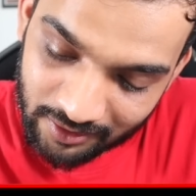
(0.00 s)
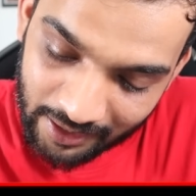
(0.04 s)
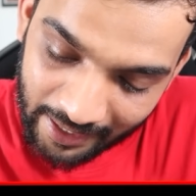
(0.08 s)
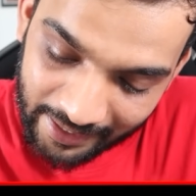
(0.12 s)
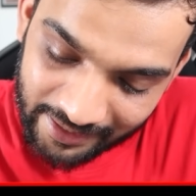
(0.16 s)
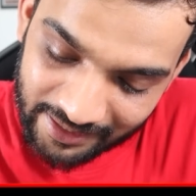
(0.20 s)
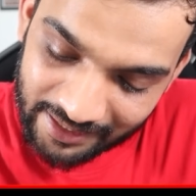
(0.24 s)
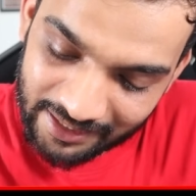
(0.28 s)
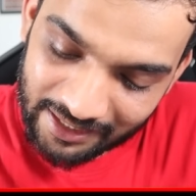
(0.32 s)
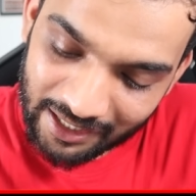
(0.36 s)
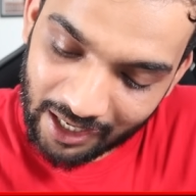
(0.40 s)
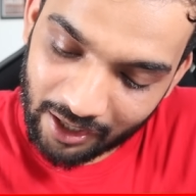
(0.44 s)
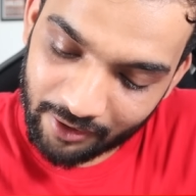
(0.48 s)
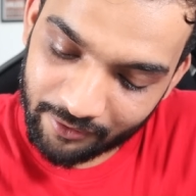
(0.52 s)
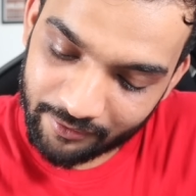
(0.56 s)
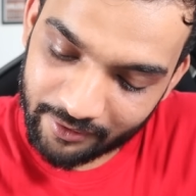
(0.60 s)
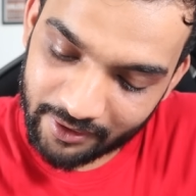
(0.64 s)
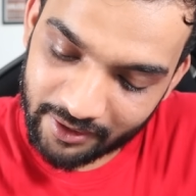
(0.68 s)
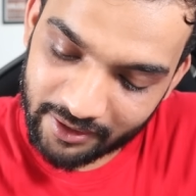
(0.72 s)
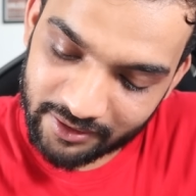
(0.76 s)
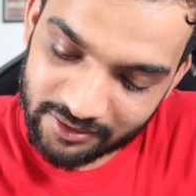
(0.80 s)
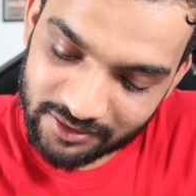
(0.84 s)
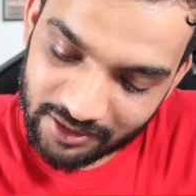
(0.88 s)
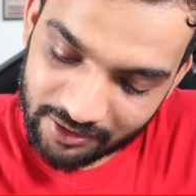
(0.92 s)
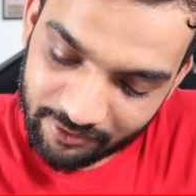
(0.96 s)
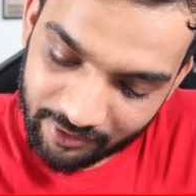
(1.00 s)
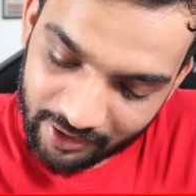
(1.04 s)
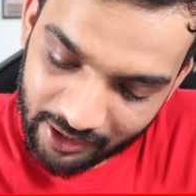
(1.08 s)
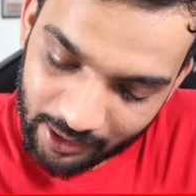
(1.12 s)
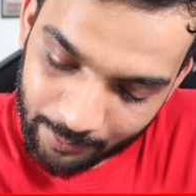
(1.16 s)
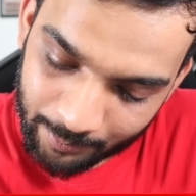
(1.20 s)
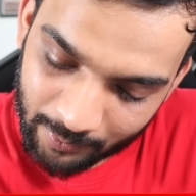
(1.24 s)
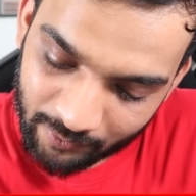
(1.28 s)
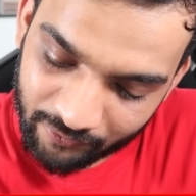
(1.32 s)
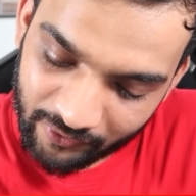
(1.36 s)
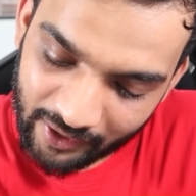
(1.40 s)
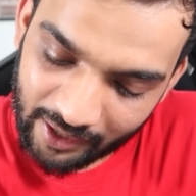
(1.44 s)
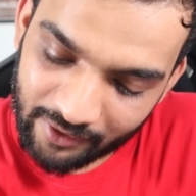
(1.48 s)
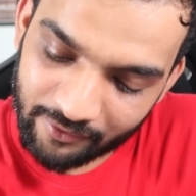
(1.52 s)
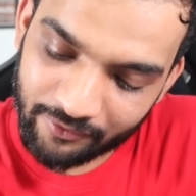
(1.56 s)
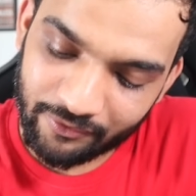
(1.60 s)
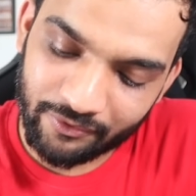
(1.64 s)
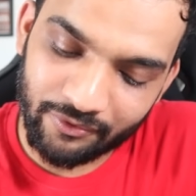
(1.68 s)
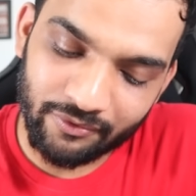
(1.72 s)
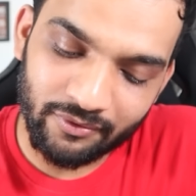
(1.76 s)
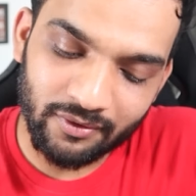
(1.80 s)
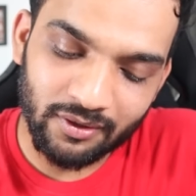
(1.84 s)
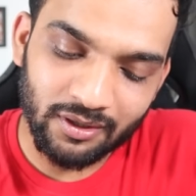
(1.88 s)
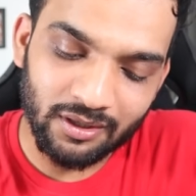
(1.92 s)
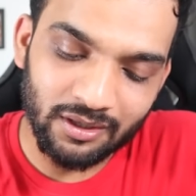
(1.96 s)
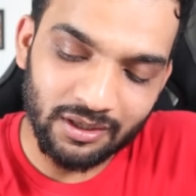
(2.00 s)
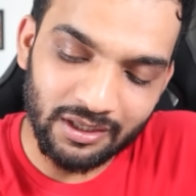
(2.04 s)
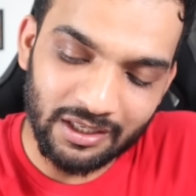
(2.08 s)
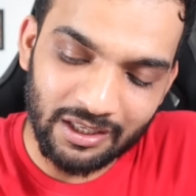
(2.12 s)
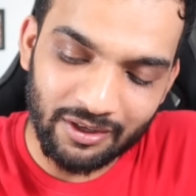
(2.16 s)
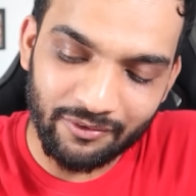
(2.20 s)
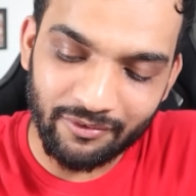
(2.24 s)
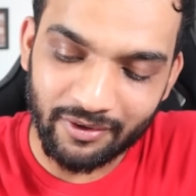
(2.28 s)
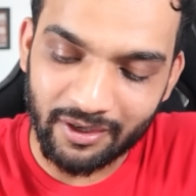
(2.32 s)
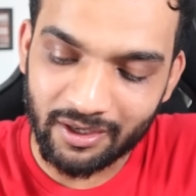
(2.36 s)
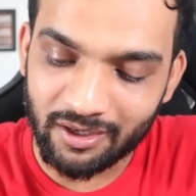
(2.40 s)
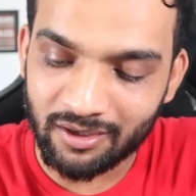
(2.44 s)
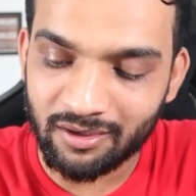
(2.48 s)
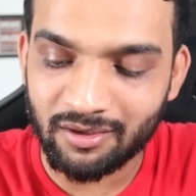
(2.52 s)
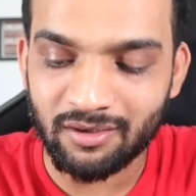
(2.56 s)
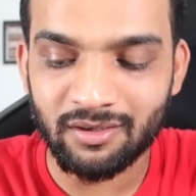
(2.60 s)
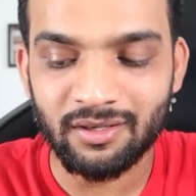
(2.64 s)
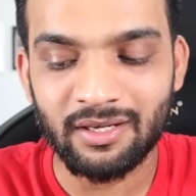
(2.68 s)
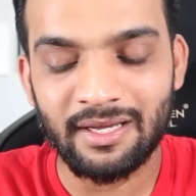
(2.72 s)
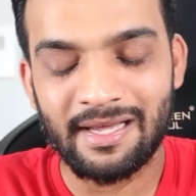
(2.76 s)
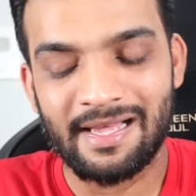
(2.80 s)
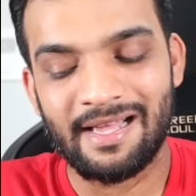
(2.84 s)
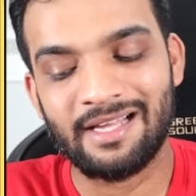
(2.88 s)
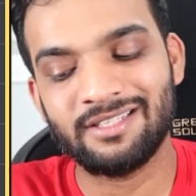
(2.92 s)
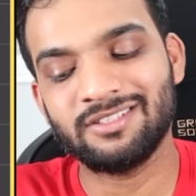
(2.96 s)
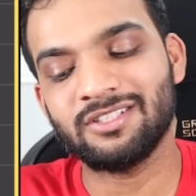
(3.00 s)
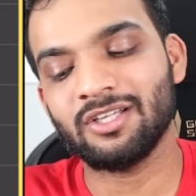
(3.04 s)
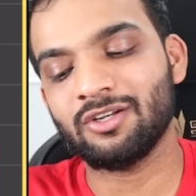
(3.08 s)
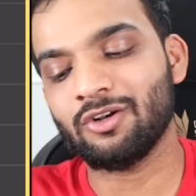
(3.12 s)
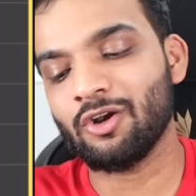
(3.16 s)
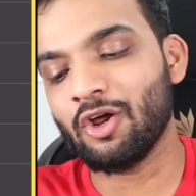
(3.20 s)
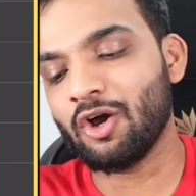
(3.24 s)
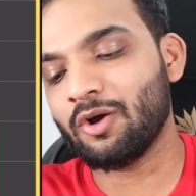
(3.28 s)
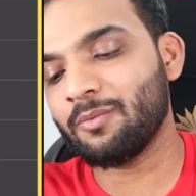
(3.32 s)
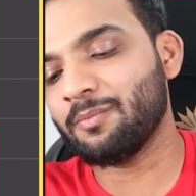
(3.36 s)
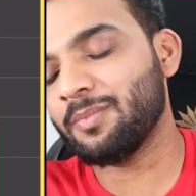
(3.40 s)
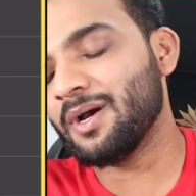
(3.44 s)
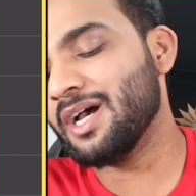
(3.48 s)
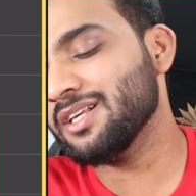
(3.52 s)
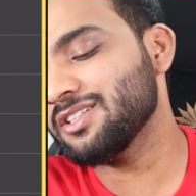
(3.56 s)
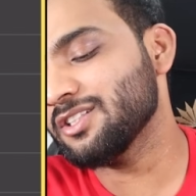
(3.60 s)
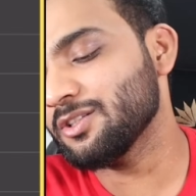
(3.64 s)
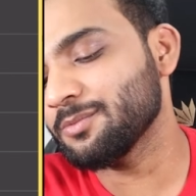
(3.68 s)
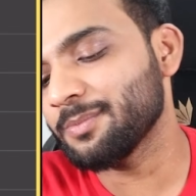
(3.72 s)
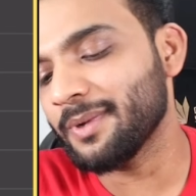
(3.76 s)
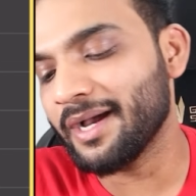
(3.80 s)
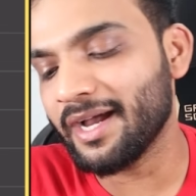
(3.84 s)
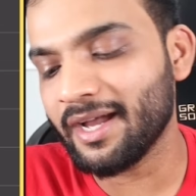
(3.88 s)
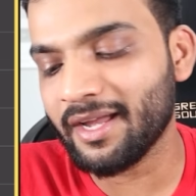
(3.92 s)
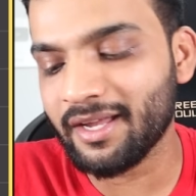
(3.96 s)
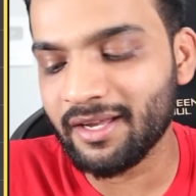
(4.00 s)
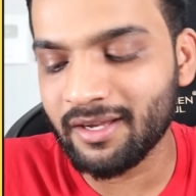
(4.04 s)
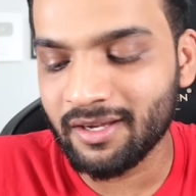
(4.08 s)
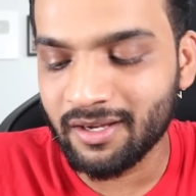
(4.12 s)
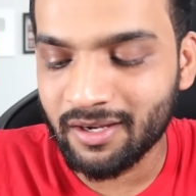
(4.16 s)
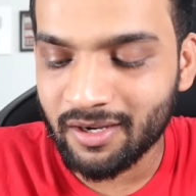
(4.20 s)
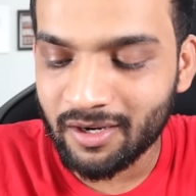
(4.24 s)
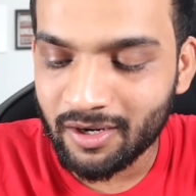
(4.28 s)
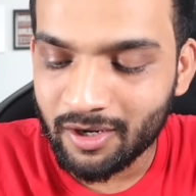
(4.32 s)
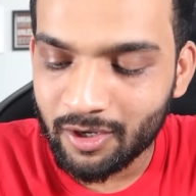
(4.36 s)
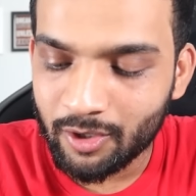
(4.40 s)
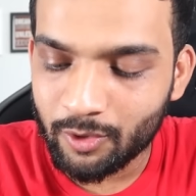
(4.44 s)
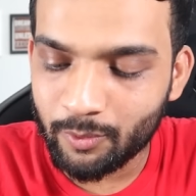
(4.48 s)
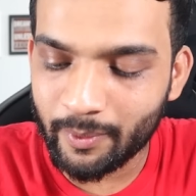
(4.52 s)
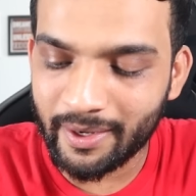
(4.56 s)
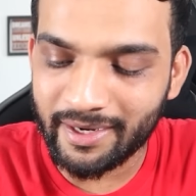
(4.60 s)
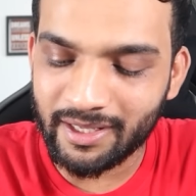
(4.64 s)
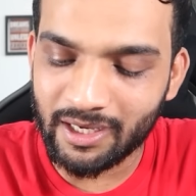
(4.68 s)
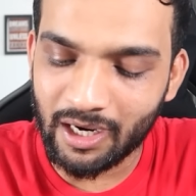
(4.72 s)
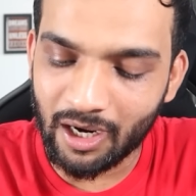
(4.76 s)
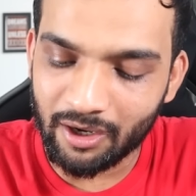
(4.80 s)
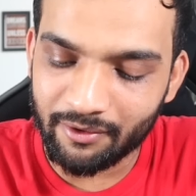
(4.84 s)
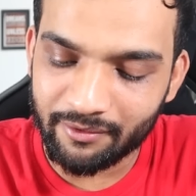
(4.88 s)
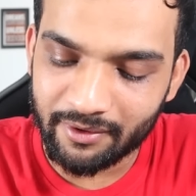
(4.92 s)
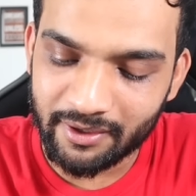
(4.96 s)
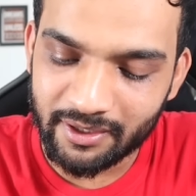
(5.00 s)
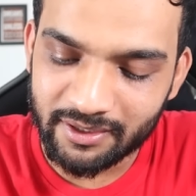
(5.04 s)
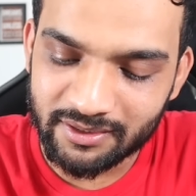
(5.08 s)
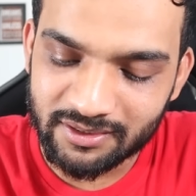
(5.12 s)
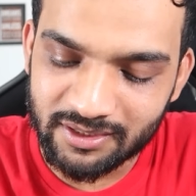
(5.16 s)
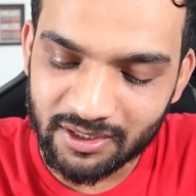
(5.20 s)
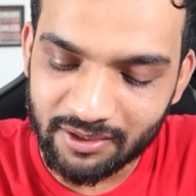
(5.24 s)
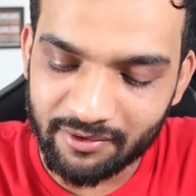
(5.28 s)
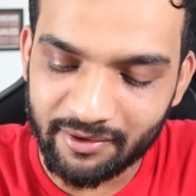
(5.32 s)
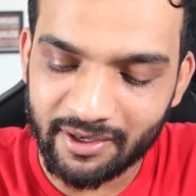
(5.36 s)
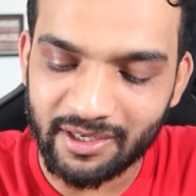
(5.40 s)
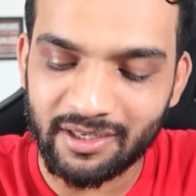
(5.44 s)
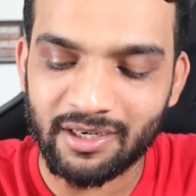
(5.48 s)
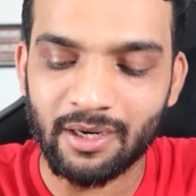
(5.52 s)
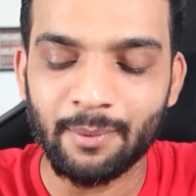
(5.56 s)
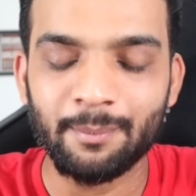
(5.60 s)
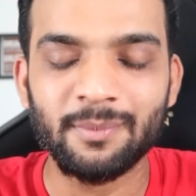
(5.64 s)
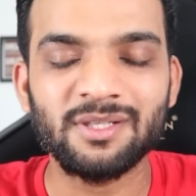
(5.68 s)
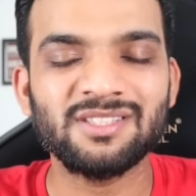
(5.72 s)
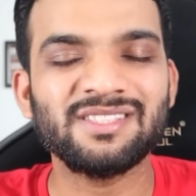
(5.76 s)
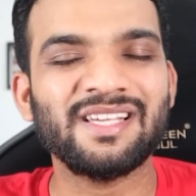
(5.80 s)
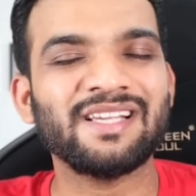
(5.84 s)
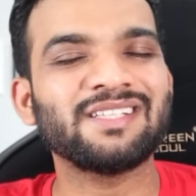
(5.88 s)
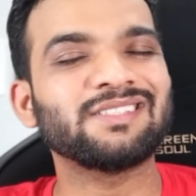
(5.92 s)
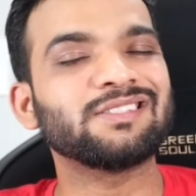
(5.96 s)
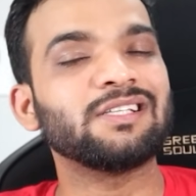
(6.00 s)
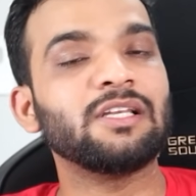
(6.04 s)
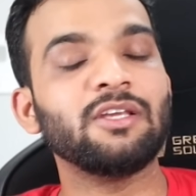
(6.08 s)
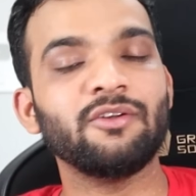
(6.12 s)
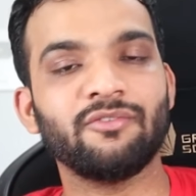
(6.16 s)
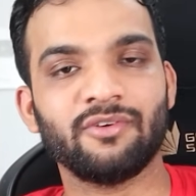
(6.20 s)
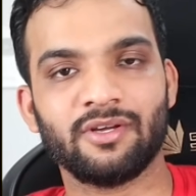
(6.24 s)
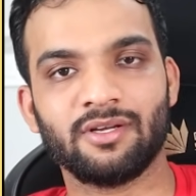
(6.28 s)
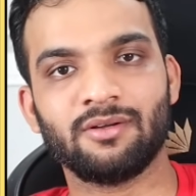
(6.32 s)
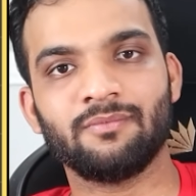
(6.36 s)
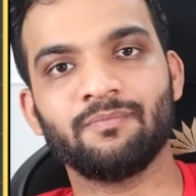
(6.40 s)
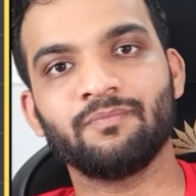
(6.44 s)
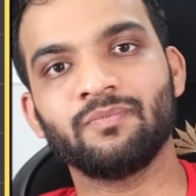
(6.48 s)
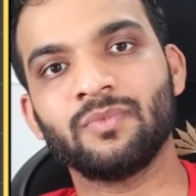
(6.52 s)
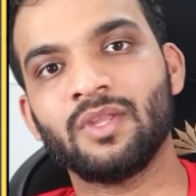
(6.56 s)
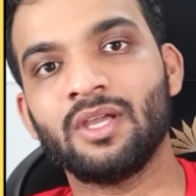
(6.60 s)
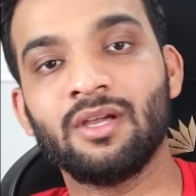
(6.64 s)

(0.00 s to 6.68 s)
1900 is the train number 5 leaving. As the clock passes by, 2000 is the train number 6 leaving.